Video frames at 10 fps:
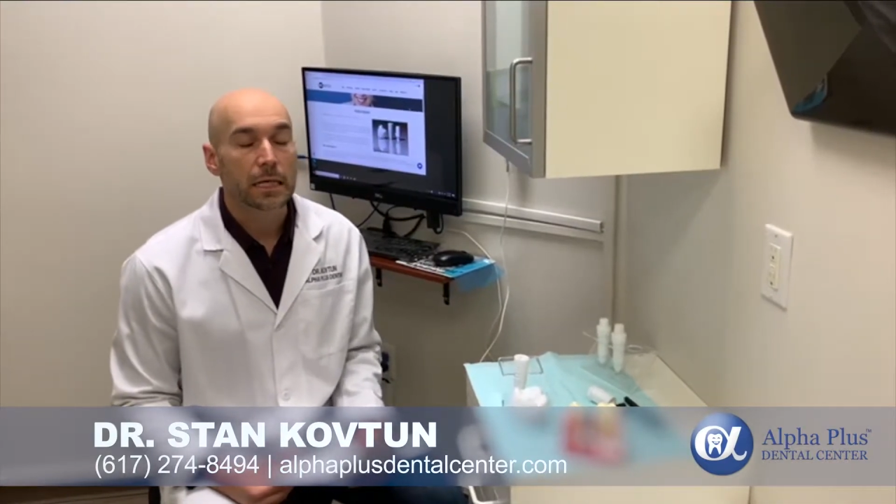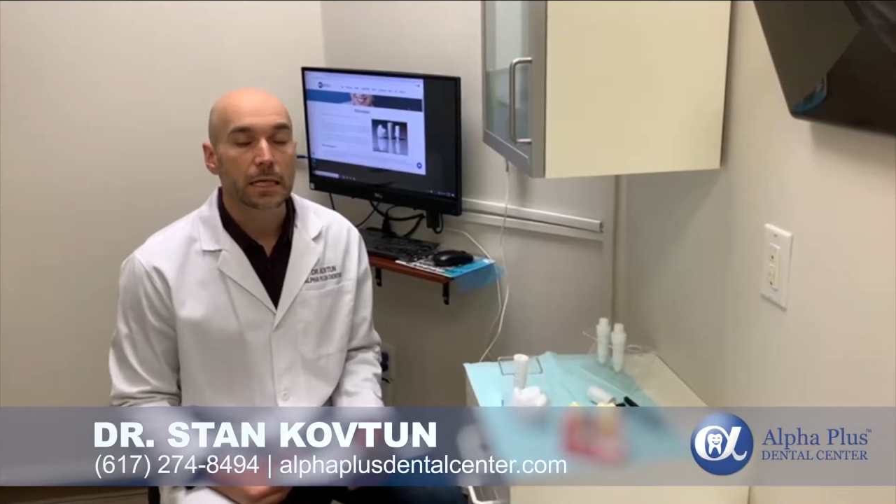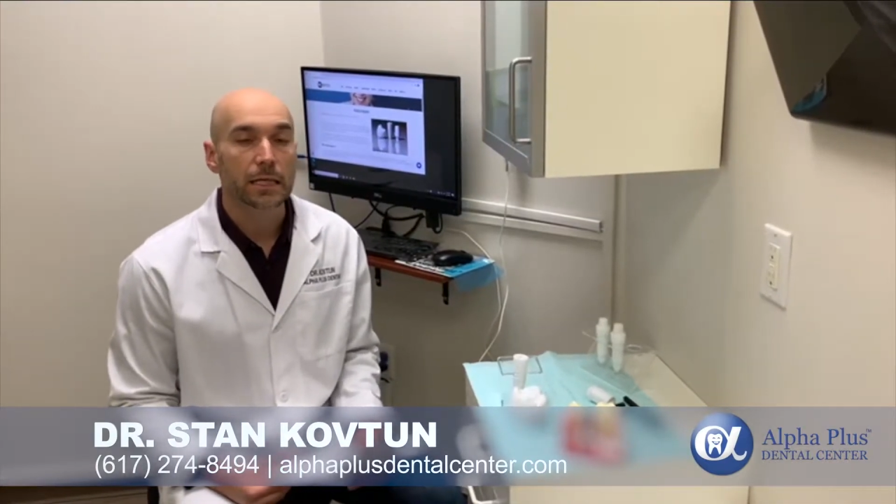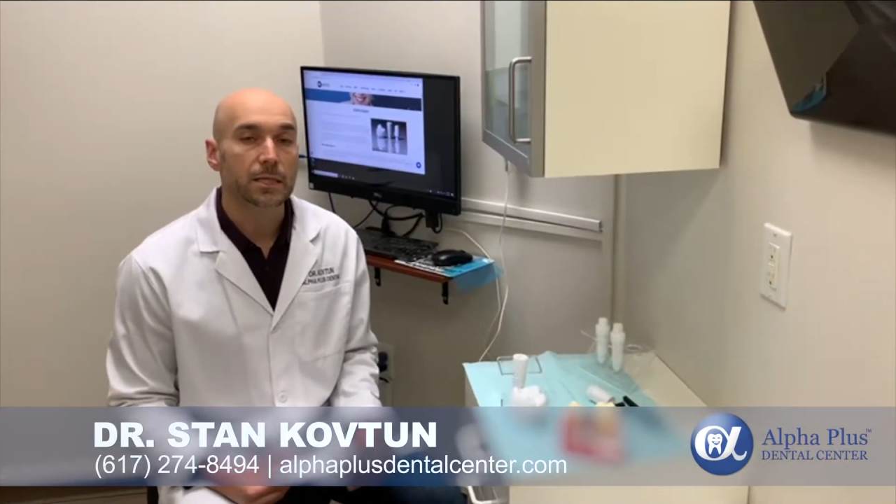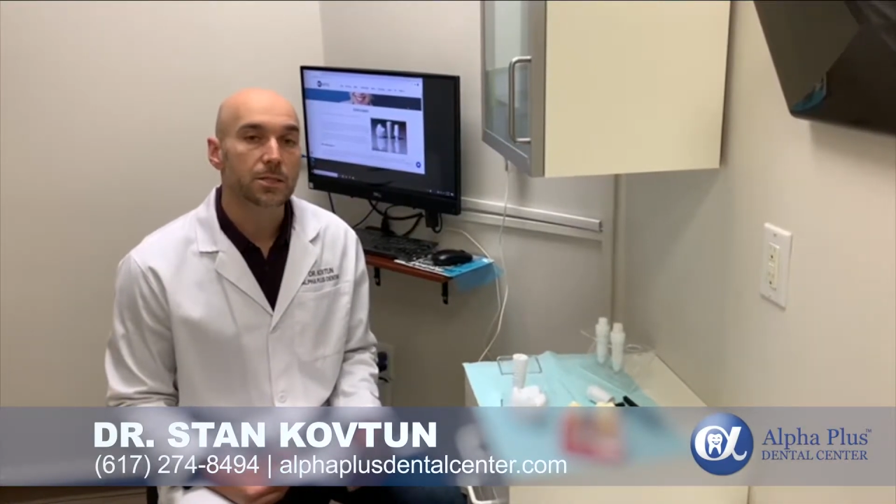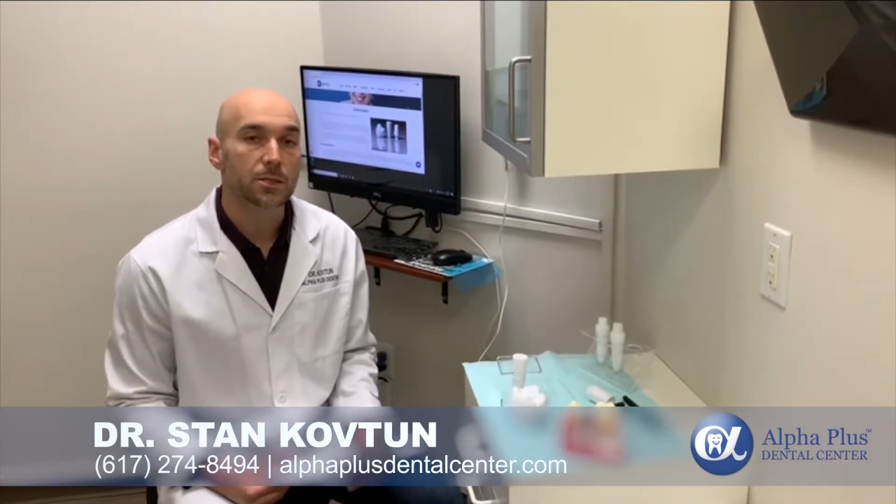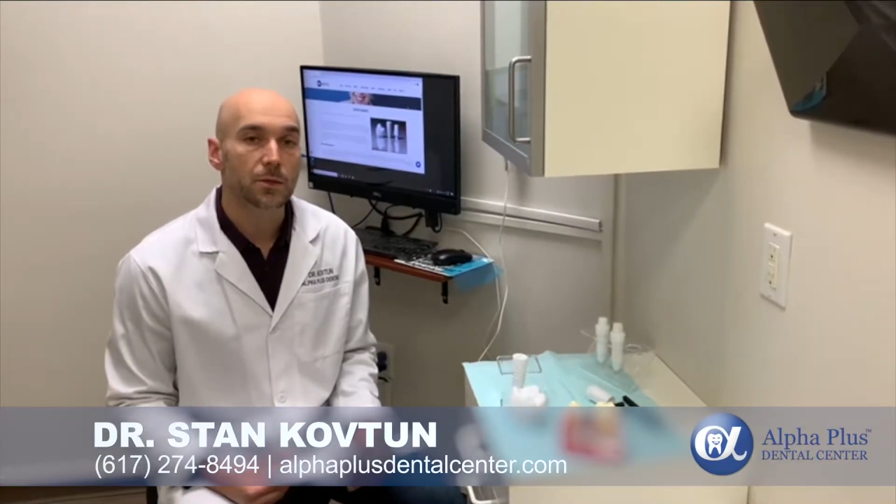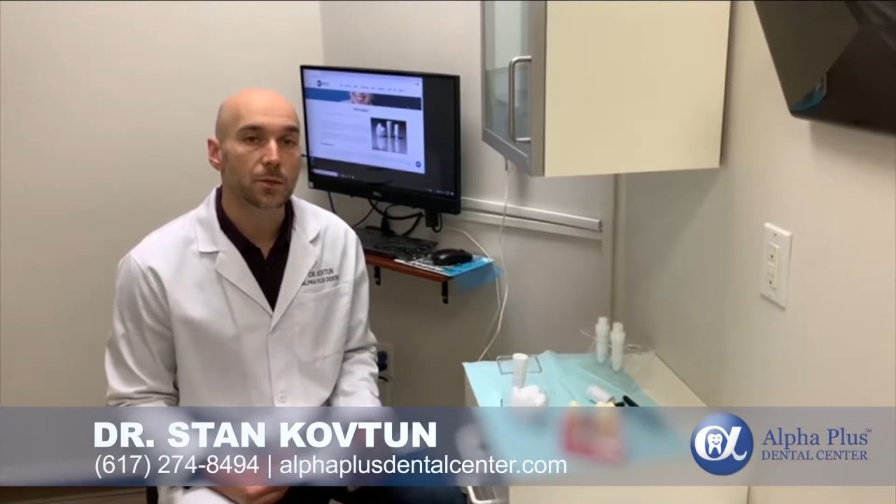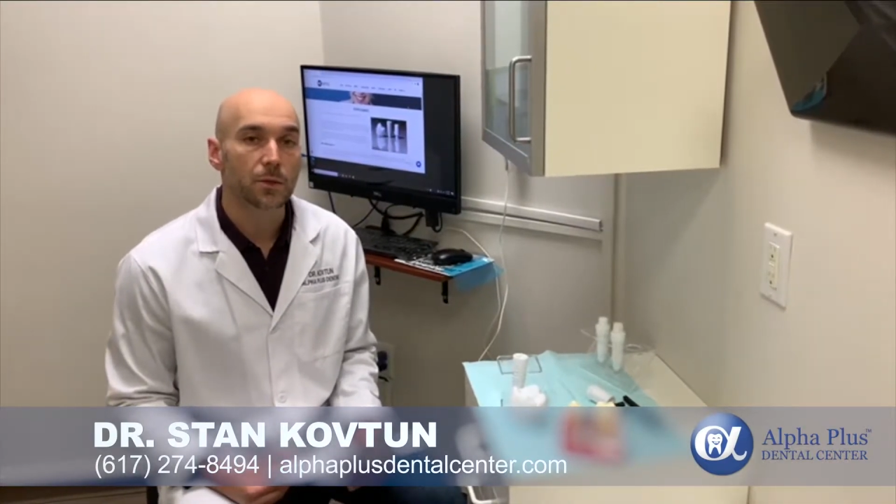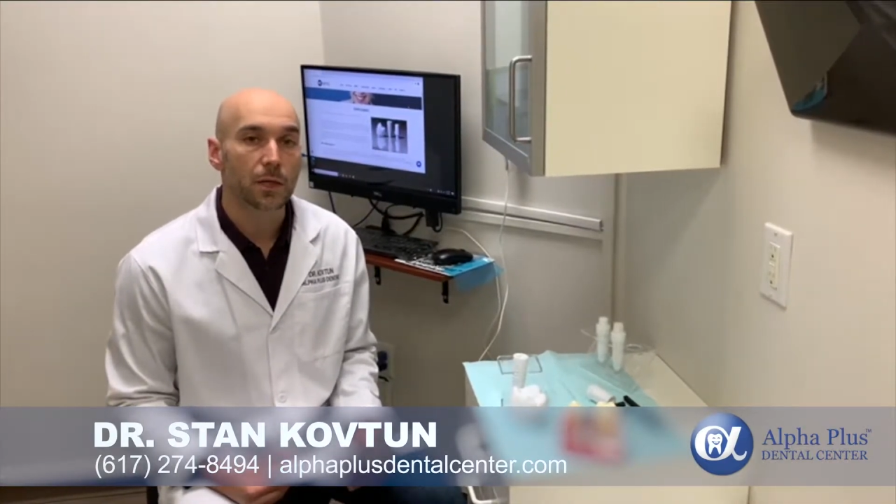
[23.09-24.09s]
And
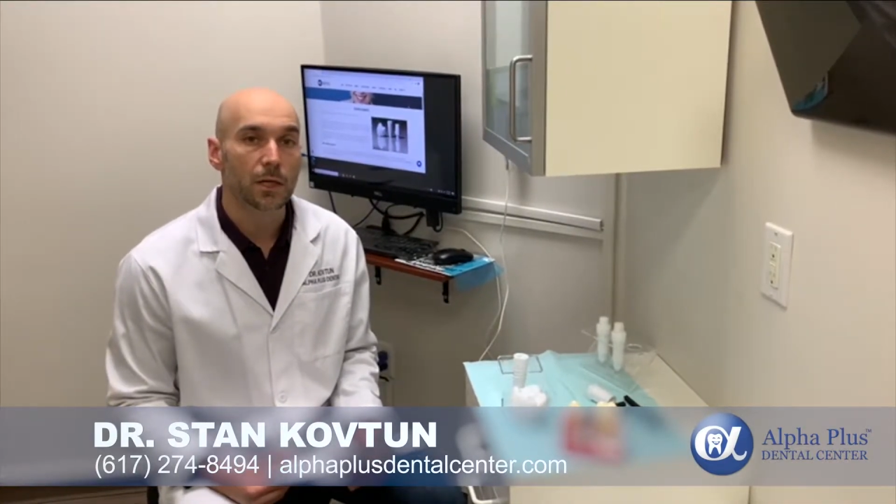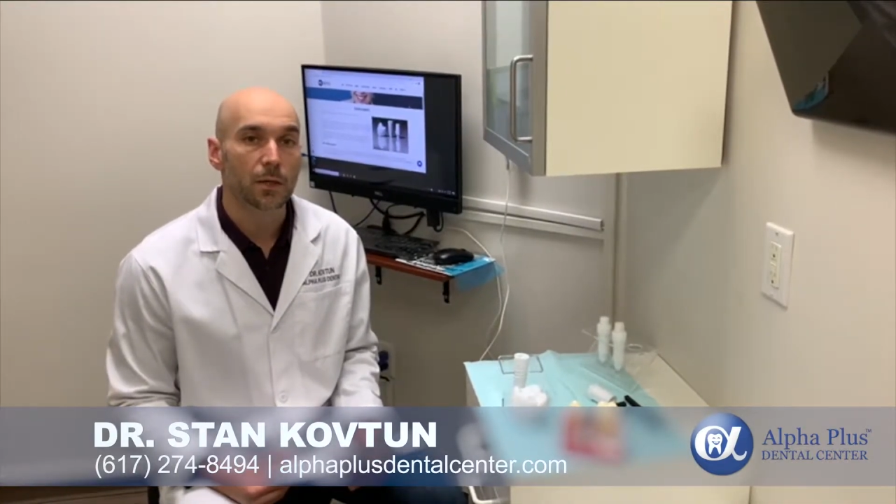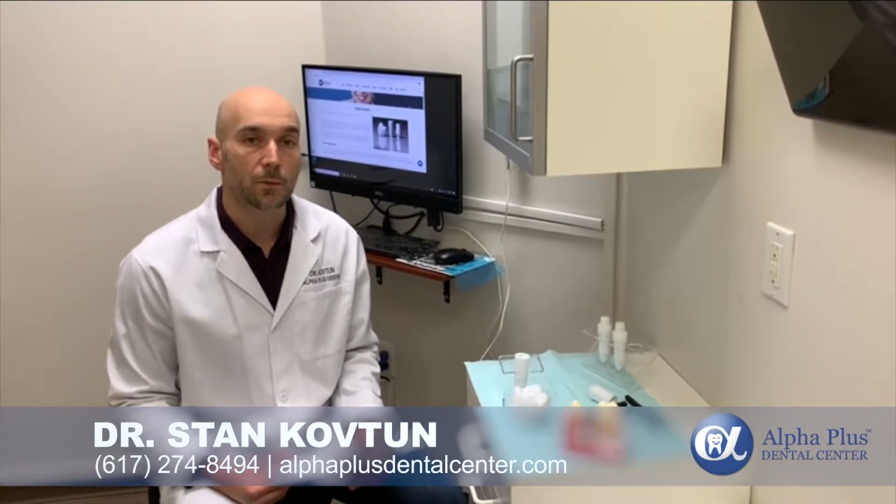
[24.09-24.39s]
so